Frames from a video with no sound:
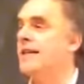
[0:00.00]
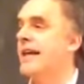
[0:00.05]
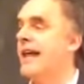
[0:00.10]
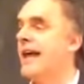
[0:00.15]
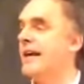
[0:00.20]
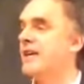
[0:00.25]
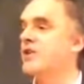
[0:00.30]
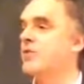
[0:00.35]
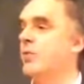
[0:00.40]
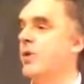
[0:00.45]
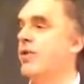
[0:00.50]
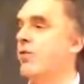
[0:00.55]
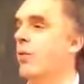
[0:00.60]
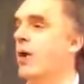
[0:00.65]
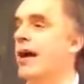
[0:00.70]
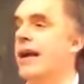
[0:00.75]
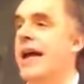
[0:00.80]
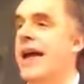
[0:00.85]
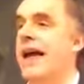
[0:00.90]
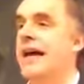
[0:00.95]
takes with
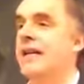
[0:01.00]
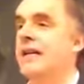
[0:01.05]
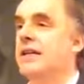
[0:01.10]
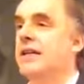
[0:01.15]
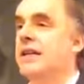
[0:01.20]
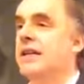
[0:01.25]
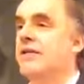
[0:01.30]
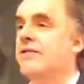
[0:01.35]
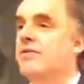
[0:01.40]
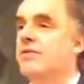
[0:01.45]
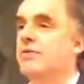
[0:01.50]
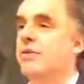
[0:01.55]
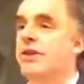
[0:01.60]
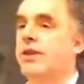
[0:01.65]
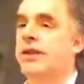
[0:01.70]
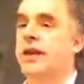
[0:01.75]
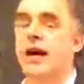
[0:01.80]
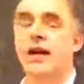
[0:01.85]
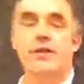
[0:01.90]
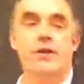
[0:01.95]
one hand and gives
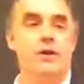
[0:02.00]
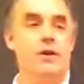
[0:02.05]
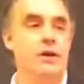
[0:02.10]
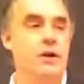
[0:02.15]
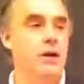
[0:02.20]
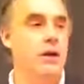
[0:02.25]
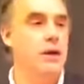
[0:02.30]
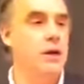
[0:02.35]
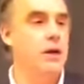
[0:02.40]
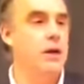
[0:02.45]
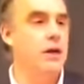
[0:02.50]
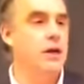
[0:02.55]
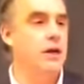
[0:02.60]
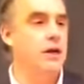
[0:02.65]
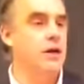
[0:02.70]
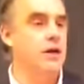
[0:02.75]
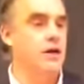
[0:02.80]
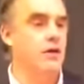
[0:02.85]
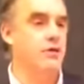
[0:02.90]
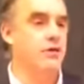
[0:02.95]
with the other.
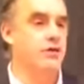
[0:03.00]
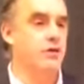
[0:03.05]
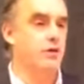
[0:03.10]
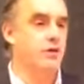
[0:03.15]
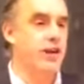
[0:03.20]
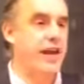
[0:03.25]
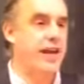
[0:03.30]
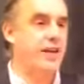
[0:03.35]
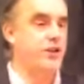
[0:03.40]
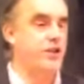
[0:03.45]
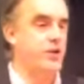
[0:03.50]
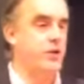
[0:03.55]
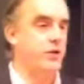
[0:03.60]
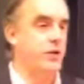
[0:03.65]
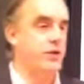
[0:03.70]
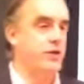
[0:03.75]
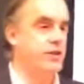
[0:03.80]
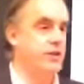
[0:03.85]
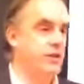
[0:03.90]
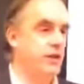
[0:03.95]
You know, so
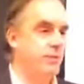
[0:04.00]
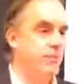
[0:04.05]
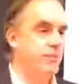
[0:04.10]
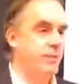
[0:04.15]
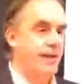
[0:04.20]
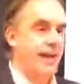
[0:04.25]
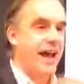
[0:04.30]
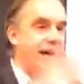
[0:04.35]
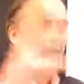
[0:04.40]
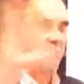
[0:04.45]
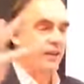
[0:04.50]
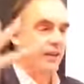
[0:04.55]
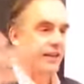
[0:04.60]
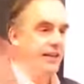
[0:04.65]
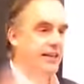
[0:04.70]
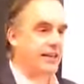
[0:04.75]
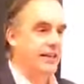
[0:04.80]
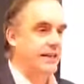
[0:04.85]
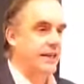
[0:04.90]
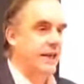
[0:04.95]
nature is
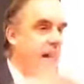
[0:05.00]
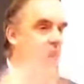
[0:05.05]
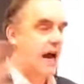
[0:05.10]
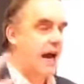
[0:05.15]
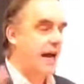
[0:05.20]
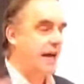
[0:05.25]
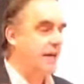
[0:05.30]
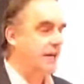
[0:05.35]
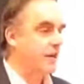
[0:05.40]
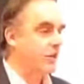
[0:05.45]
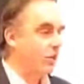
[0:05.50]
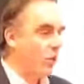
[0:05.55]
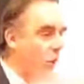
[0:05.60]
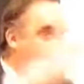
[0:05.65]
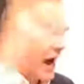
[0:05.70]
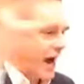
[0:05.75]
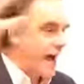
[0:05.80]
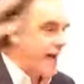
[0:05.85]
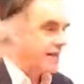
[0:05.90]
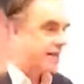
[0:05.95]
benevolent and kind and
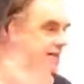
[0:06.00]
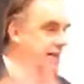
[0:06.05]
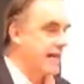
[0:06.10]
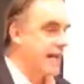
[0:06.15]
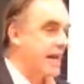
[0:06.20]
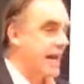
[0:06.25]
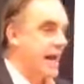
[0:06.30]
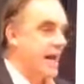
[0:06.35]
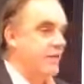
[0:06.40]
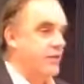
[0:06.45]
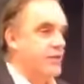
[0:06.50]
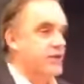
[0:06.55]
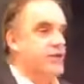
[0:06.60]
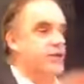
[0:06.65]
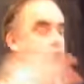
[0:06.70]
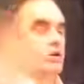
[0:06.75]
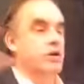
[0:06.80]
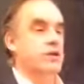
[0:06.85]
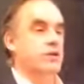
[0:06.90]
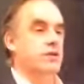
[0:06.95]
wise and the
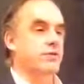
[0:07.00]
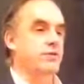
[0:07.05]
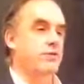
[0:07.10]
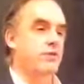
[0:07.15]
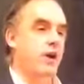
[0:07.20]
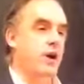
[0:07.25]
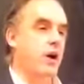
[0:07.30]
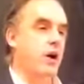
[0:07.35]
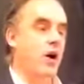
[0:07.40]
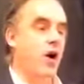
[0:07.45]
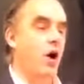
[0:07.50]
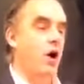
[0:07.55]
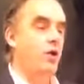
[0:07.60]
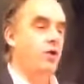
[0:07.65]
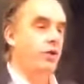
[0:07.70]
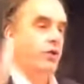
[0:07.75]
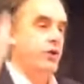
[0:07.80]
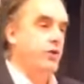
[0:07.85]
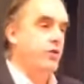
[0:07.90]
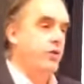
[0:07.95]
source of
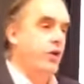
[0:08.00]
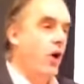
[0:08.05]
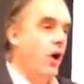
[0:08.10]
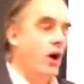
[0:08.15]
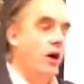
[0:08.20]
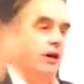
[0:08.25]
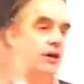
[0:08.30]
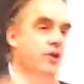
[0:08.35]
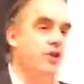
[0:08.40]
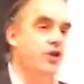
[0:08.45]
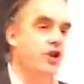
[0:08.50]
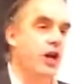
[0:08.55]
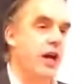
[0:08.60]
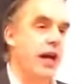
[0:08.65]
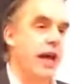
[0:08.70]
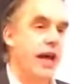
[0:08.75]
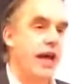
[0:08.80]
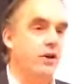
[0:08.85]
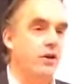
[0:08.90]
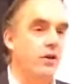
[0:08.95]
all new knowledge
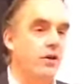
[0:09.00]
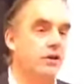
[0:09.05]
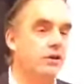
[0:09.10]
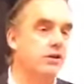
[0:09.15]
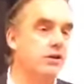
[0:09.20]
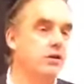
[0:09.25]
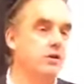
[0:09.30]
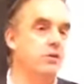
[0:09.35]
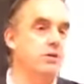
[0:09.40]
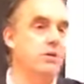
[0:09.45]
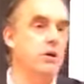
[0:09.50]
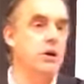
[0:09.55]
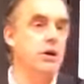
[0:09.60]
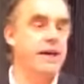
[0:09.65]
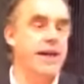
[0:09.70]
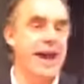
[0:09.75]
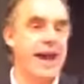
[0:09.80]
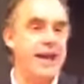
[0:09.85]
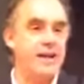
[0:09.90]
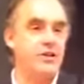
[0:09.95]
and also
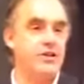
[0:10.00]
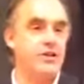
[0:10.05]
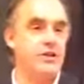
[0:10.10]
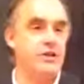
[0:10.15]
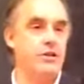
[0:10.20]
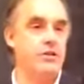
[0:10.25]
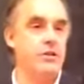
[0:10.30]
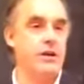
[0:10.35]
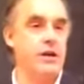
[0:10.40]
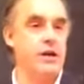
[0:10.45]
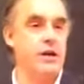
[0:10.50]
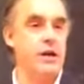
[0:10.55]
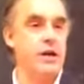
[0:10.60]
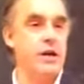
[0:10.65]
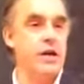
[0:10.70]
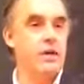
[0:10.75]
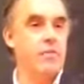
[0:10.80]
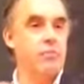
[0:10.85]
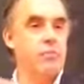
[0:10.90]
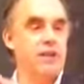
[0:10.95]
cancer and
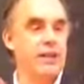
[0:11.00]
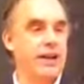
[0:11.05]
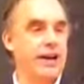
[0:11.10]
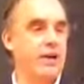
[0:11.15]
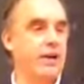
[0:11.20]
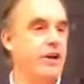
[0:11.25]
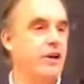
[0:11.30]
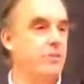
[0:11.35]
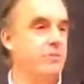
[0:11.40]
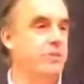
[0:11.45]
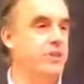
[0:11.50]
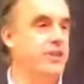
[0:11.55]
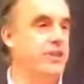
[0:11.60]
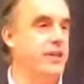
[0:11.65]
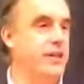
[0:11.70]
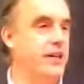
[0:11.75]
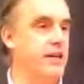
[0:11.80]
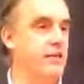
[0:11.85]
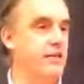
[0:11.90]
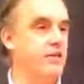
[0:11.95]
malarial
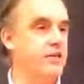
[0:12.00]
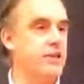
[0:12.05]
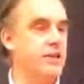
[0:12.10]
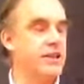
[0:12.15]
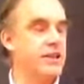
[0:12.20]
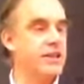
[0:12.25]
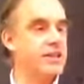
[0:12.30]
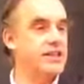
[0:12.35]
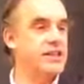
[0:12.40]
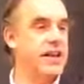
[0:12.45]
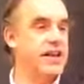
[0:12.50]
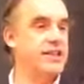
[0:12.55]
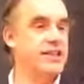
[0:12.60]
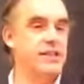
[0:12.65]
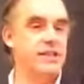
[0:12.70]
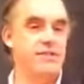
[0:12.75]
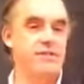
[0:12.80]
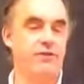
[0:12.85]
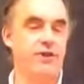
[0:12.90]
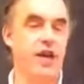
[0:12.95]
mosquitoes and the
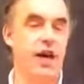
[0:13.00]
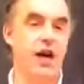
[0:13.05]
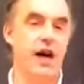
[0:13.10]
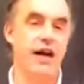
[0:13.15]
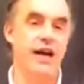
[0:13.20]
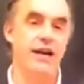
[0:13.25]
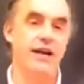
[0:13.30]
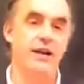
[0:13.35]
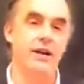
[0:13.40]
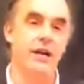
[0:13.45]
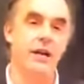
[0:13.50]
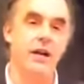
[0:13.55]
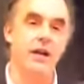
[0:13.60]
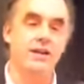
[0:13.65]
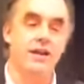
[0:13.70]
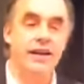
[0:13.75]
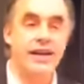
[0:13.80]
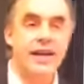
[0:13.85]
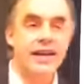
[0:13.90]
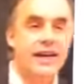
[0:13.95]
tsetse fly and
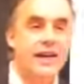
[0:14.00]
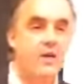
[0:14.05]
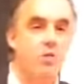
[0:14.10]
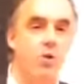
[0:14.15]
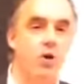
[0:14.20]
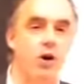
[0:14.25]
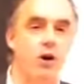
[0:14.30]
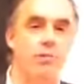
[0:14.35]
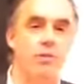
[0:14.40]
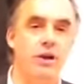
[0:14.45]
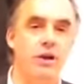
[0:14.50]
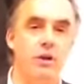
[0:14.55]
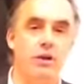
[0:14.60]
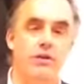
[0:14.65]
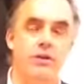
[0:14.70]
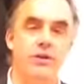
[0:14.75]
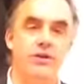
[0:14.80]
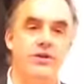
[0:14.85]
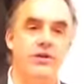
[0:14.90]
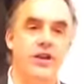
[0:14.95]
the guinea worm and
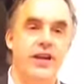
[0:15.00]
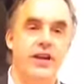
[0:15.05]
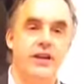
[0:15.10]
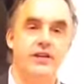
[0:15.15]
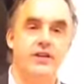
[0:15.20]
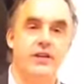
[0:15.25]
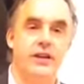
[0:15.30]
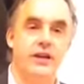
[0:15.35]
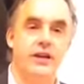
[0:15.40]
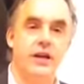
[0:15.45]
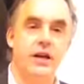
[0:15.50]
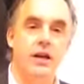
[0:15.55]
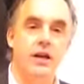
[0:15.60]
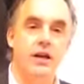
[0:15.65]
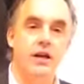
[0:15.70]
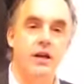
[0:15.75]
all these things that